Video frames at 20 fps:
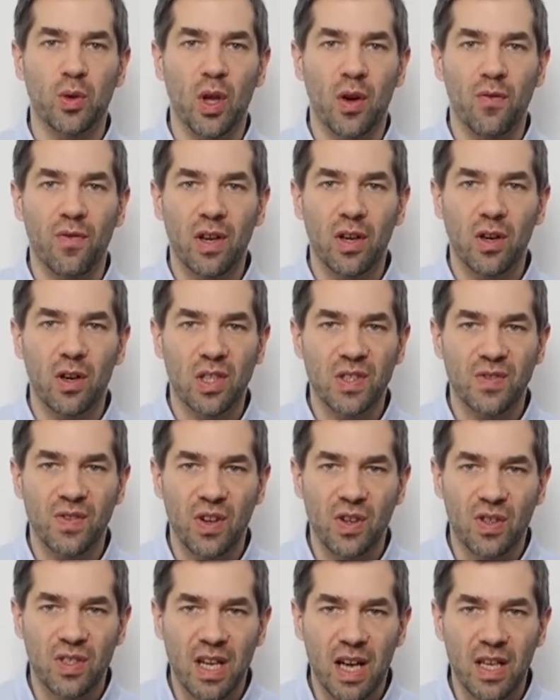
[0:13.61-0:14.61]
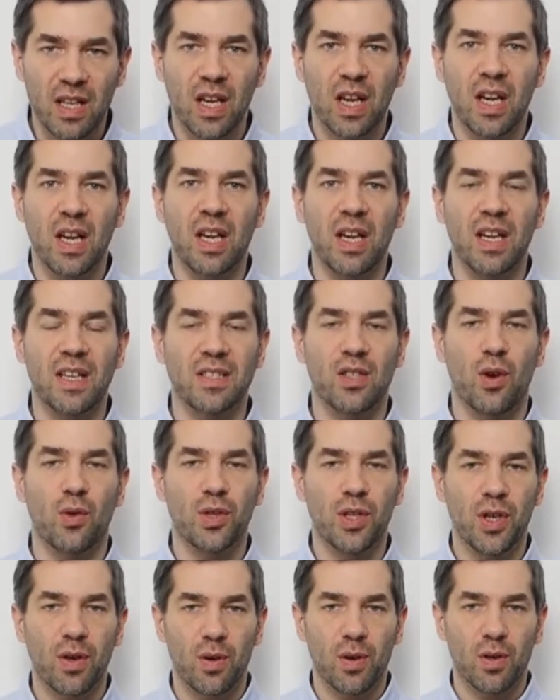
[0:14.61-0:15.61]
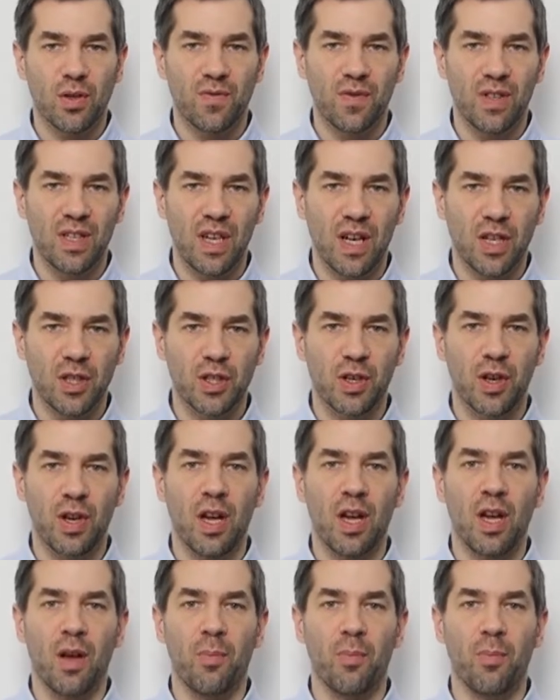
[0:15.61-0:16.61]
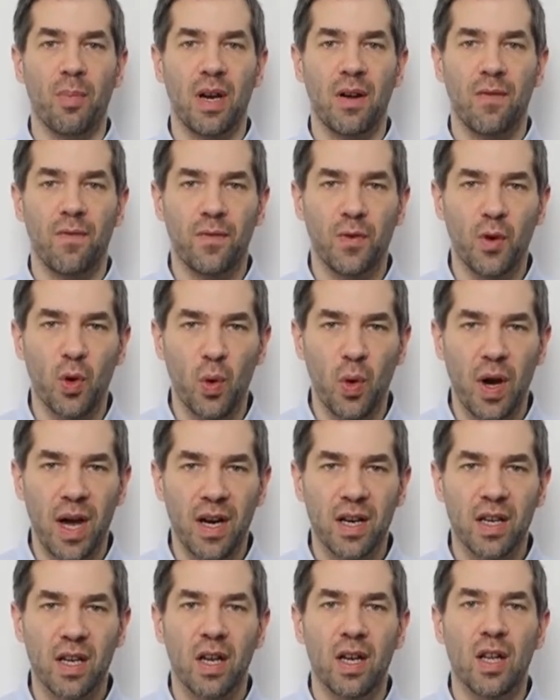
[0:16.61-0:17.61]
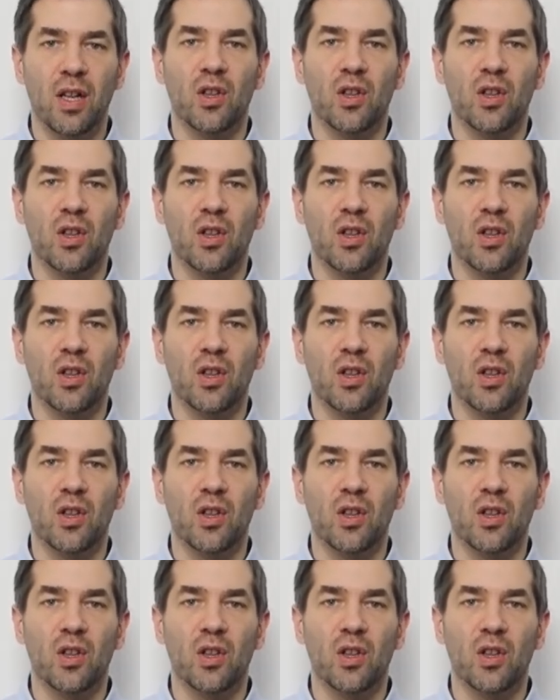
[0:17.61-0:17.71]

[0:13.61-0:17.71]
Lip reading: who look for new solutions and want to develop themselves.